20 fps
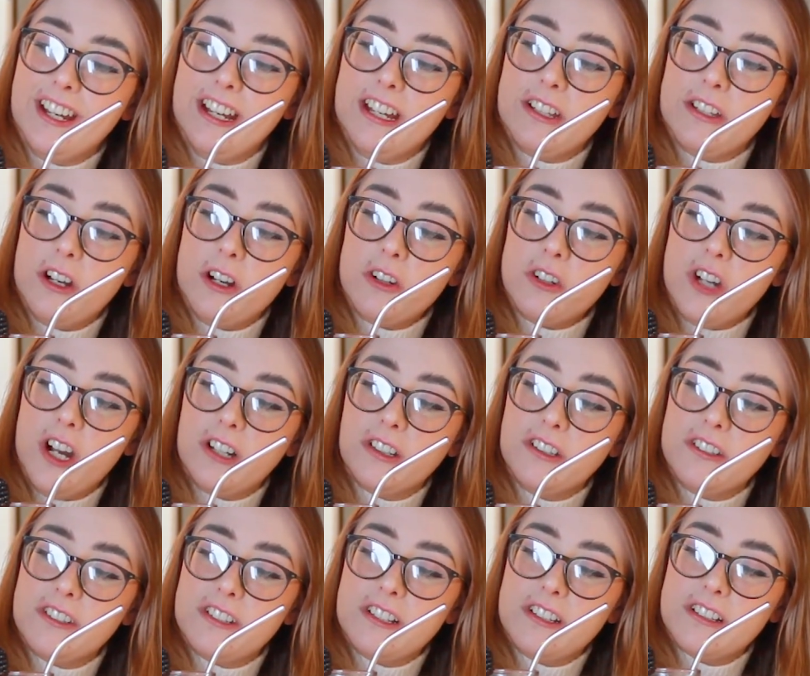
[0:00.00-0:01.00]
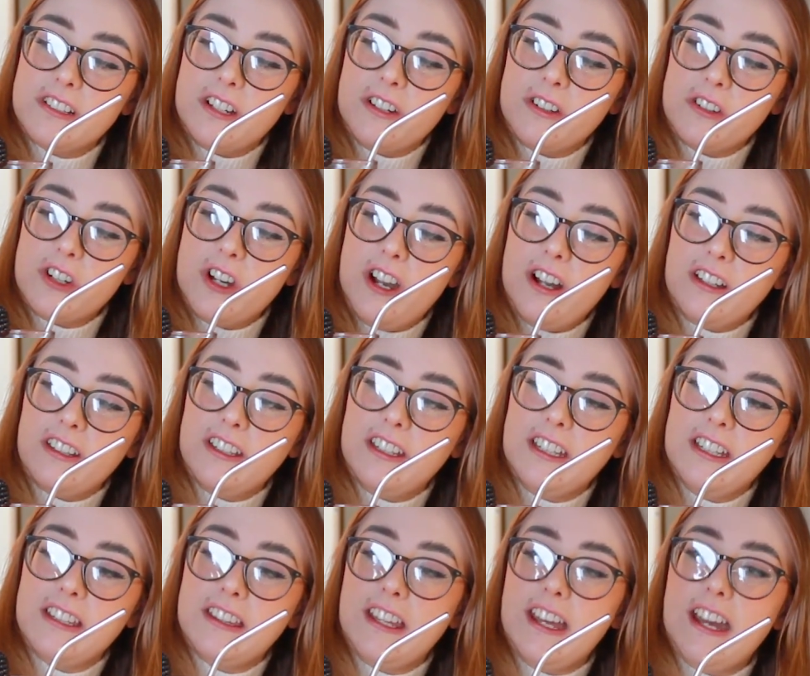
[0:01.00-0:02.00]
dark chocolate sea salt
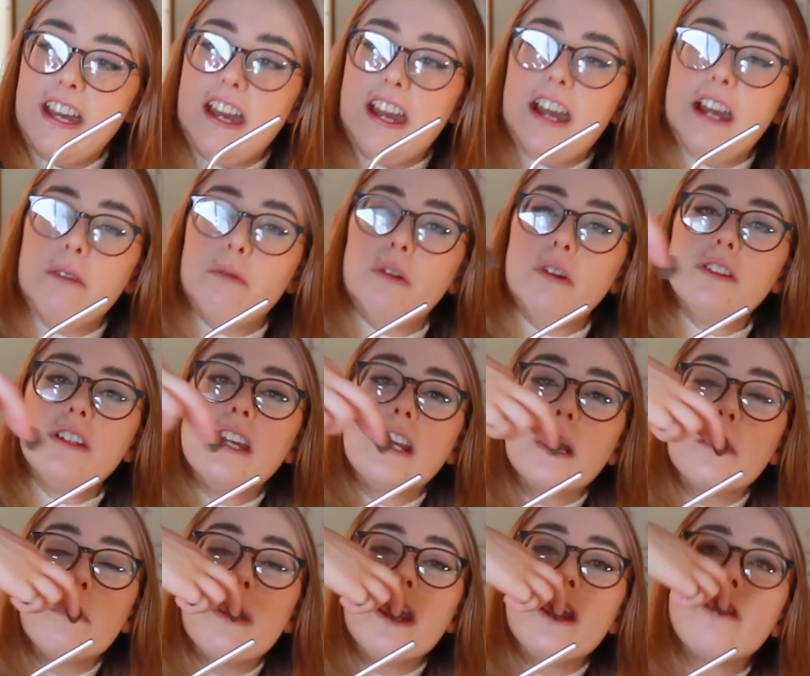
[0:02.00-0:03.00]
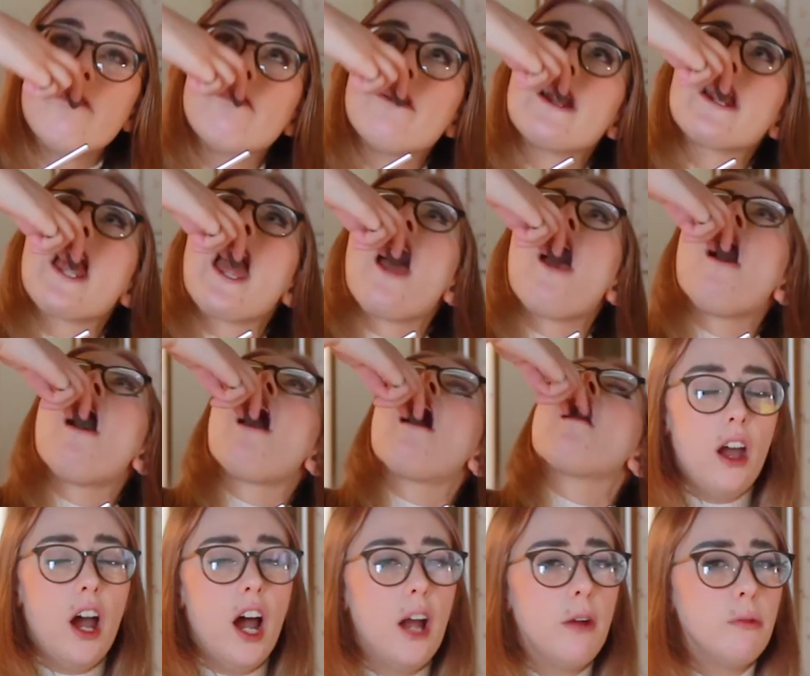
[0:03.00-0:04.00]
chocolate that I will take a bite of right now.
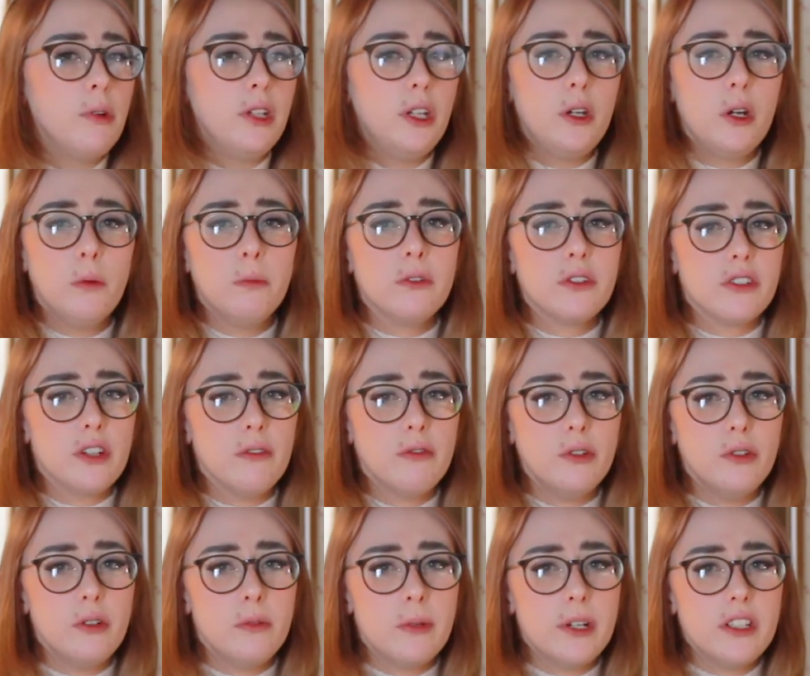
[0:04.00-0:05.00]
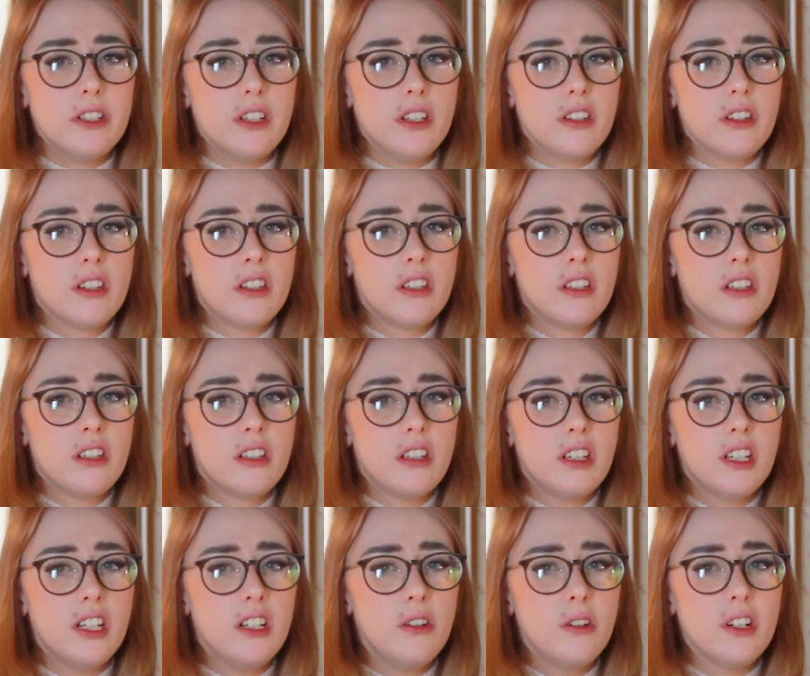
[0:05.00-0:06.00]
I really hope there's not food in my teeth.
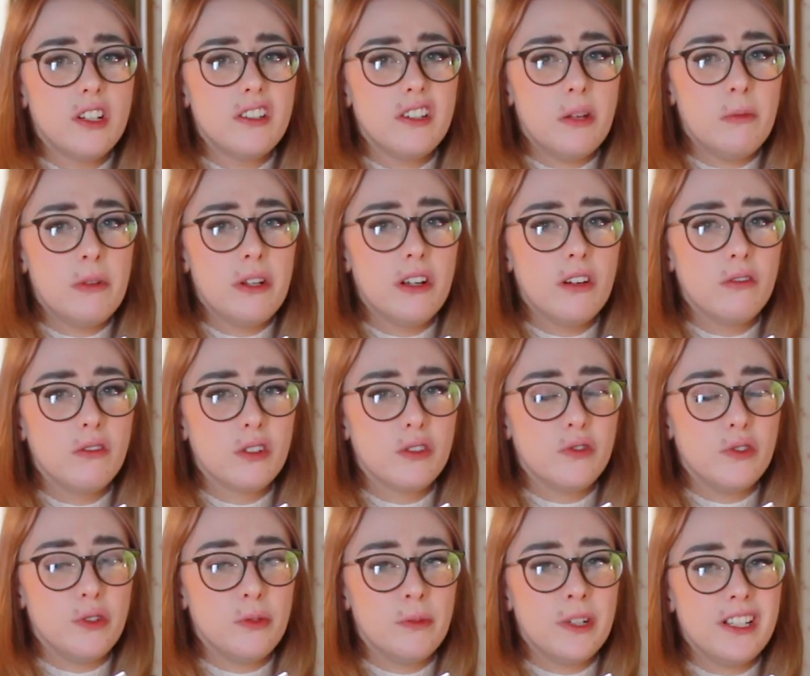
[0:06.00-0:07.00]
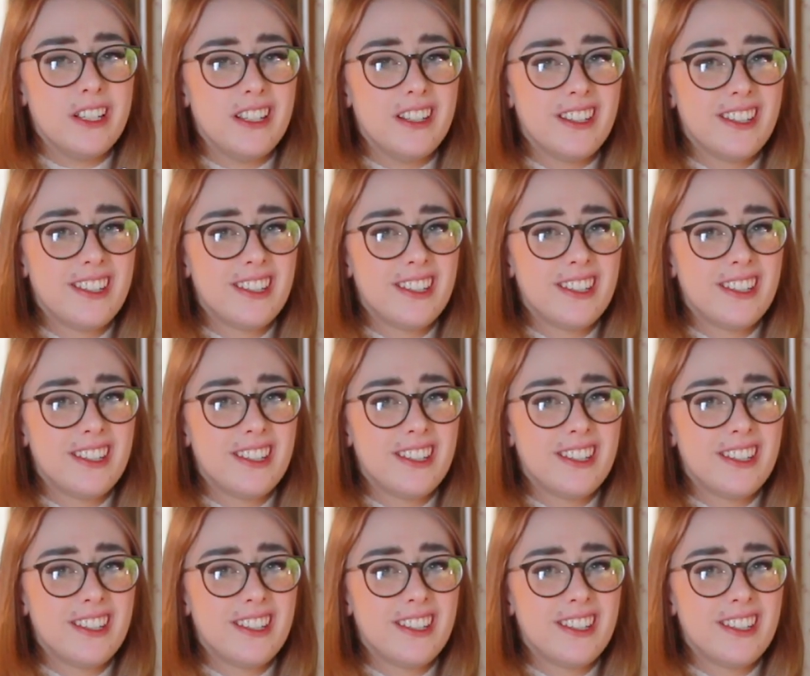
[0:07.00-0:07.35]
Can you guys let me know if there's food in my teeth?